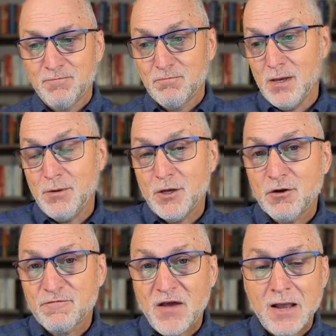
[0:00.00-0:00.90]
maybe in your
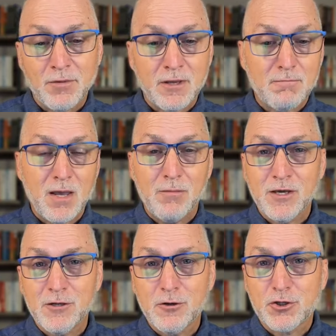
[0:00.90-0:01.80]
family, maybe
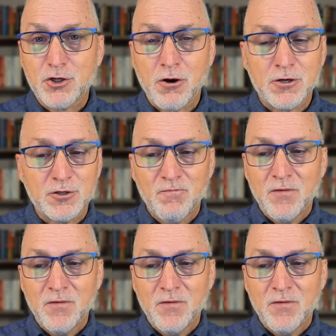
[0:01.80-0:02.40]
in your church,